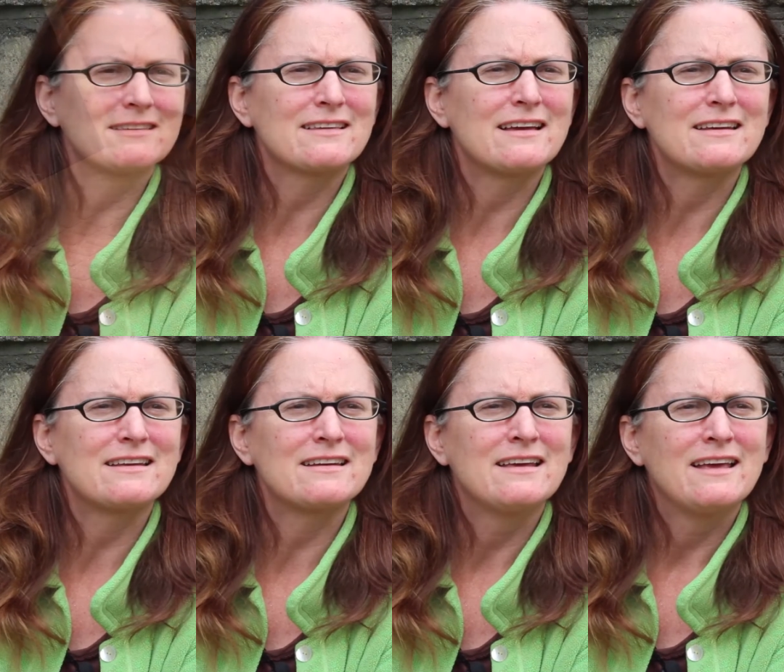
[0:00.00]

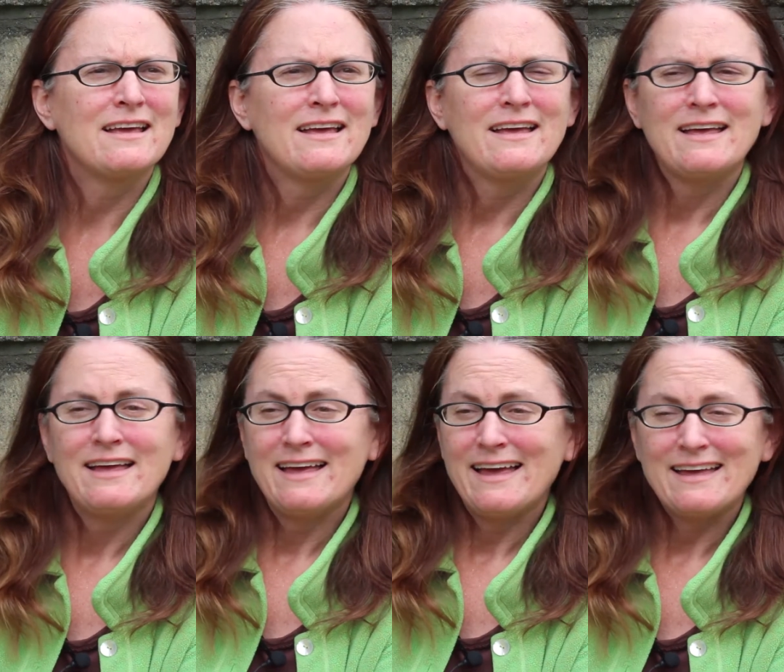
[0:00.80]
excited.
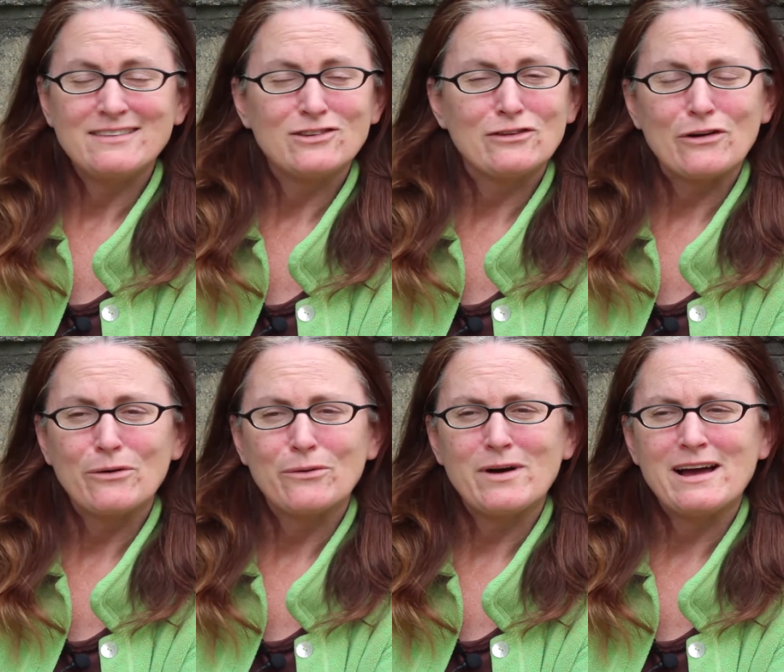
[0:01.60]
And
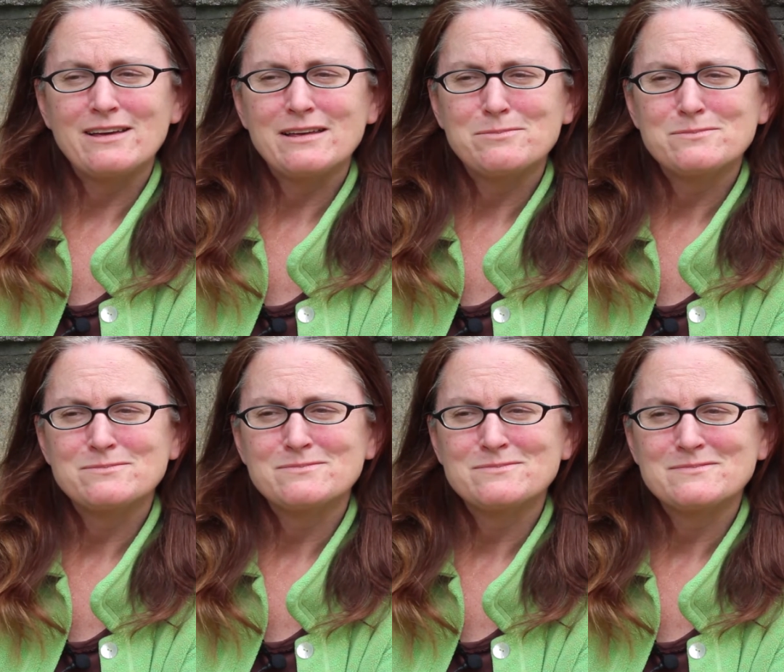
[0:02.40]
so
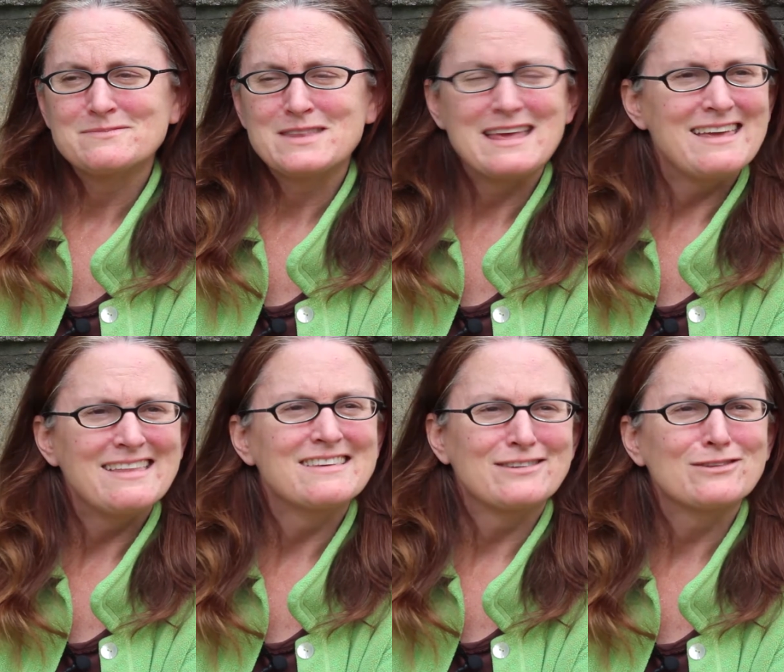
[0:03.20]
I'm
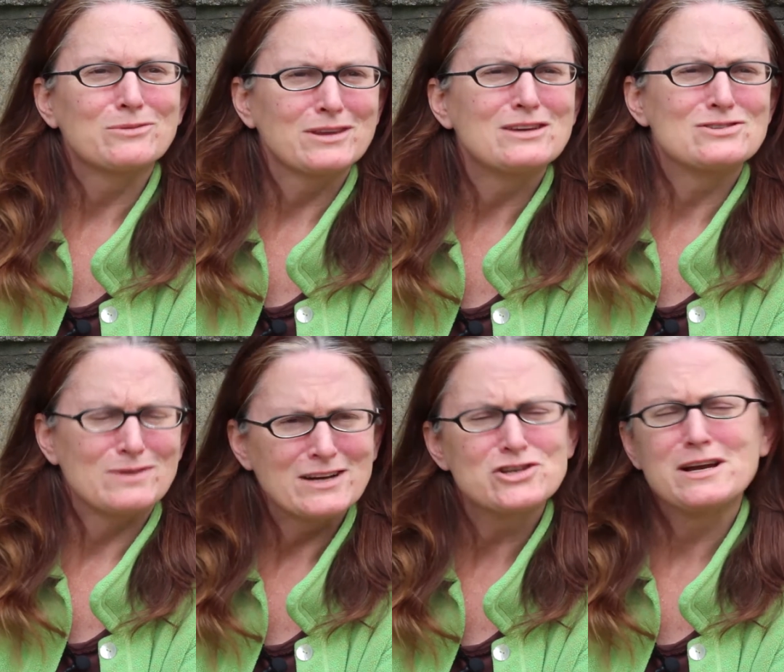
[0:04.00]
thinking this is really a
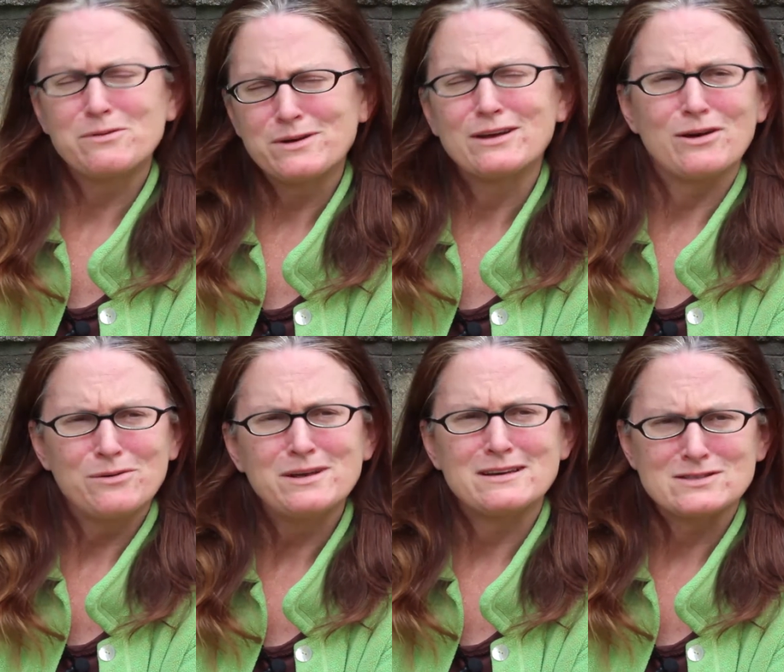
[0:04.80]
direction I want to
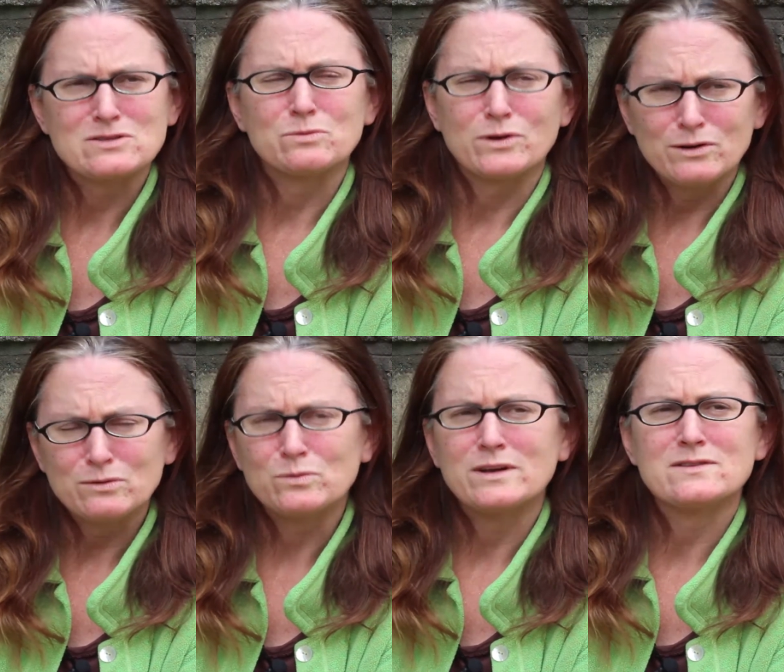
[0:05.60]
go in, is to
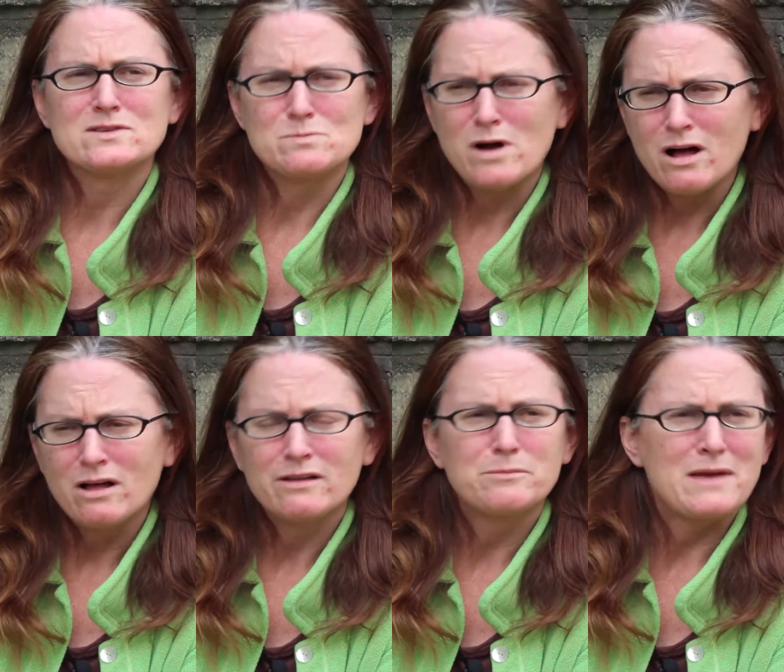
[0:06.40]
work with
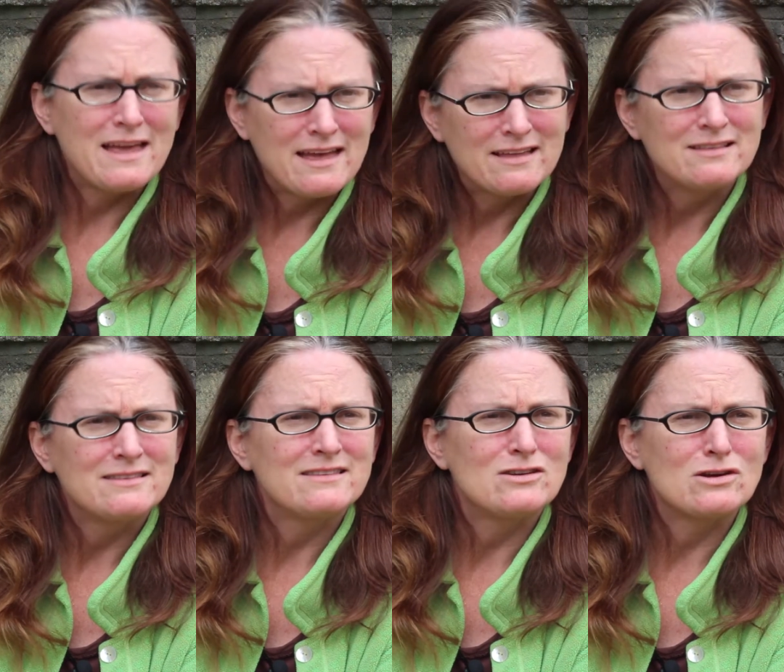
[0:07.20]
small
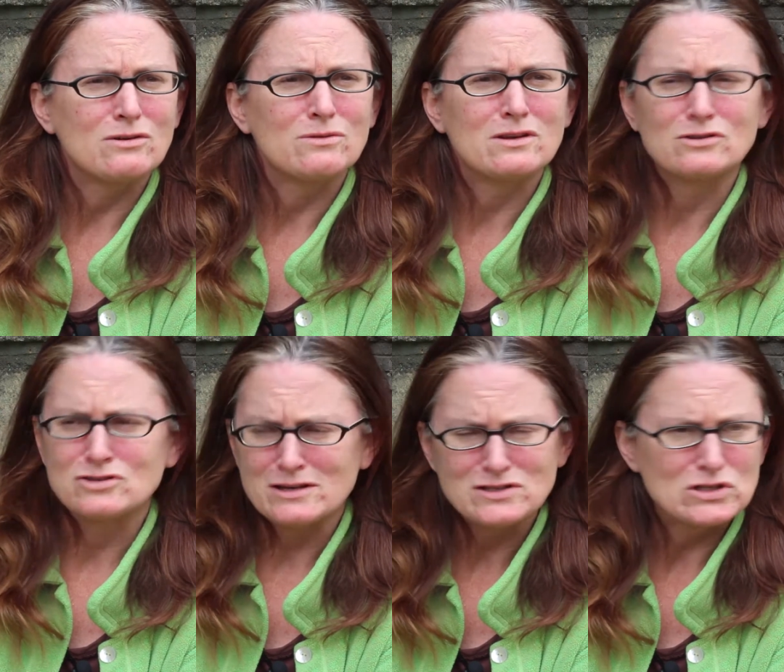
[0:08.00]
bands, you know, that are
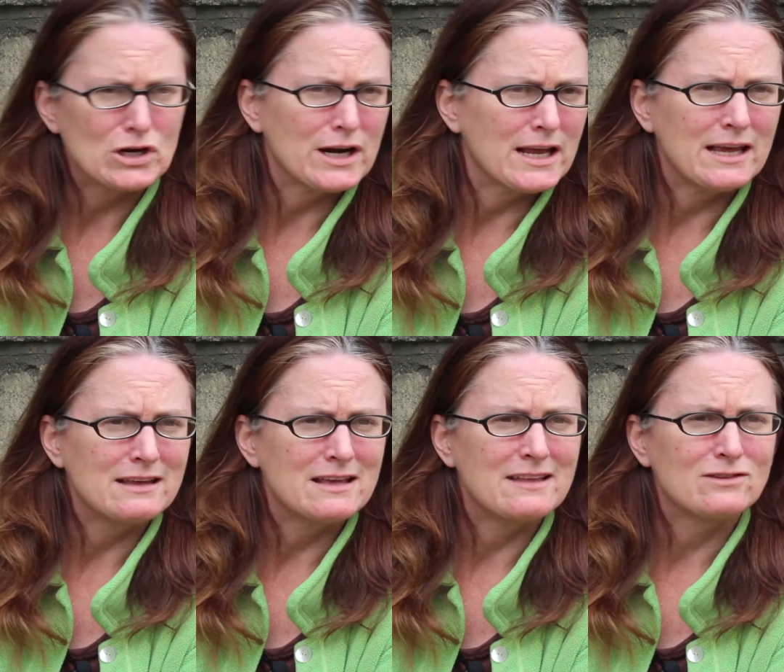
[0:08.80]
just
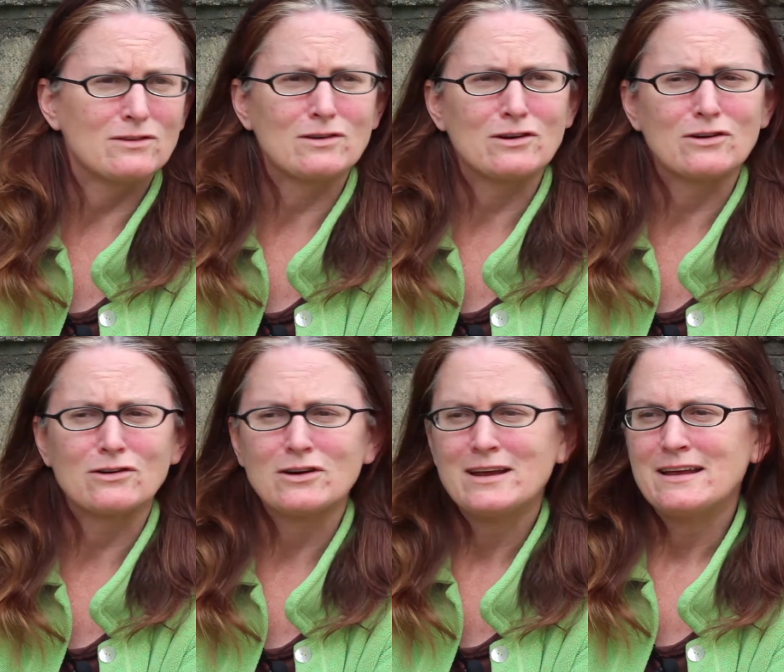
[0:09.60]
starting. And so they're